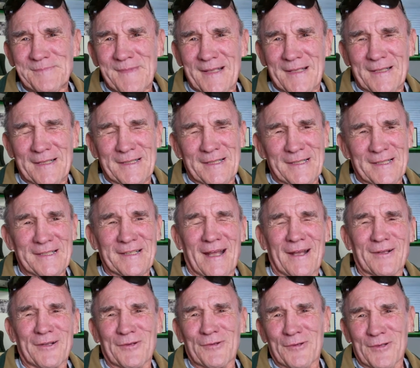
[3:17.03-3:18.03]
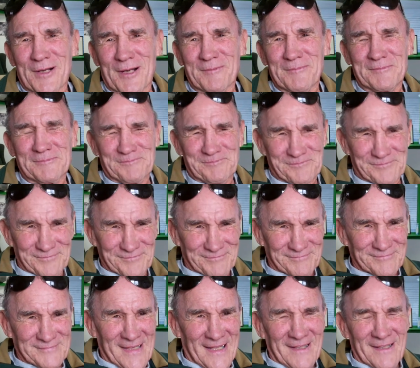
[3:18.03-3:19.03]
And then I grew up
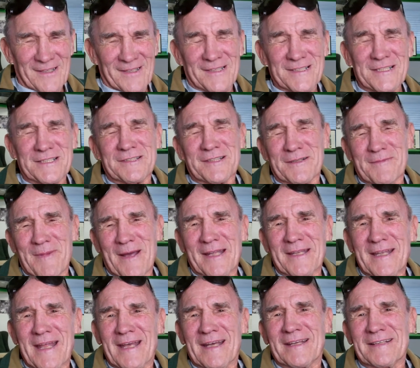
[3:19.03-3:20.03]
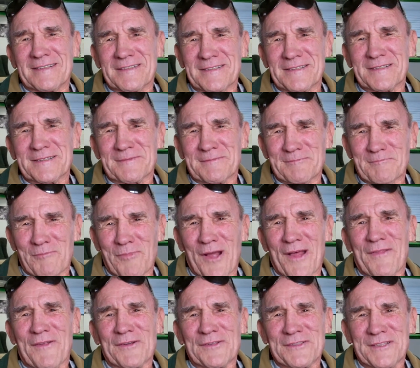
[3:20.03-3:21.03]
listening to my dad's
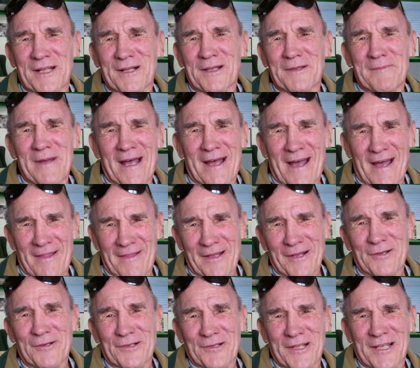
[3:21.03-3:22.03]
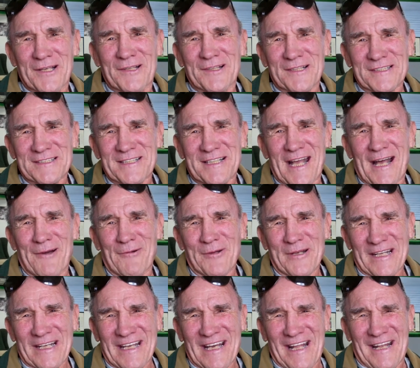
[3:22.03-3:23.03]
brothers telling about how they were going to kill this guy
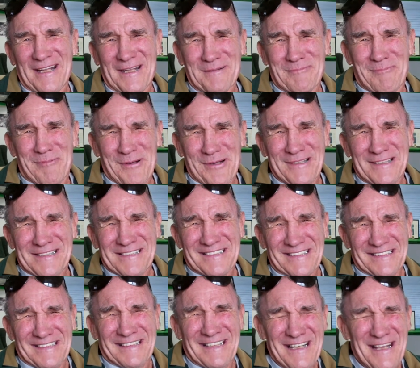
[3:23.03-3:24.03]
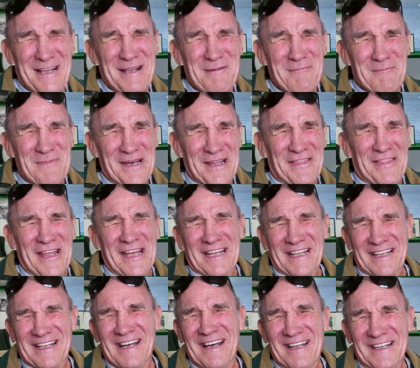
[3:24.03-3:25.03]
when he got out of prison. But
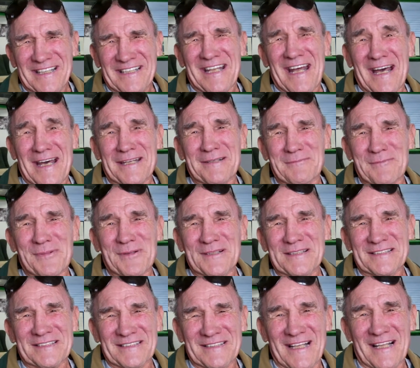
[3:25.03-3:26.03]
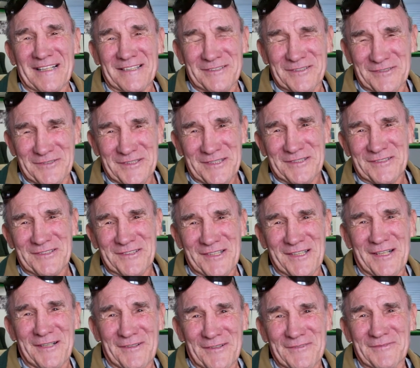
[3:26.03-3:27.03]
thank God he died in prison like 2 years
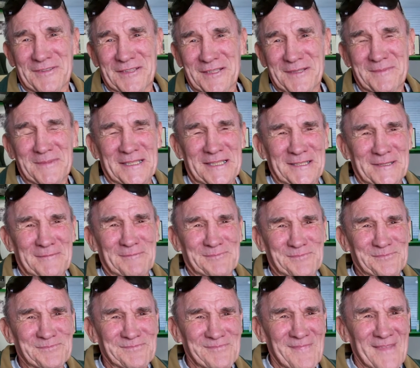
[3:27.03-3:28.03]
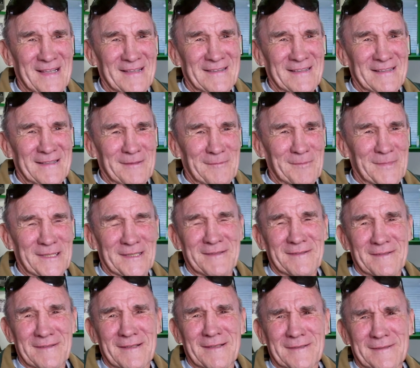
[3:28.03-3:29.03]
later of TB. But
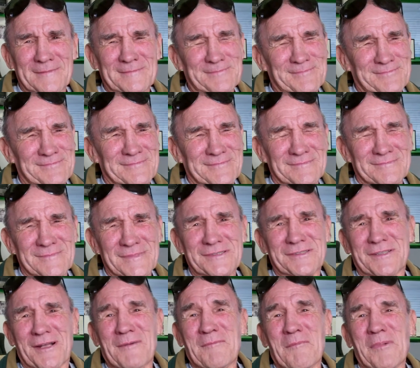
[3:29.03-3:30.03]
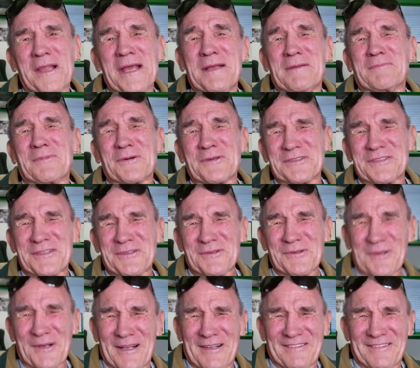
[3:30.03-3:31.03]
just an unbelievable story.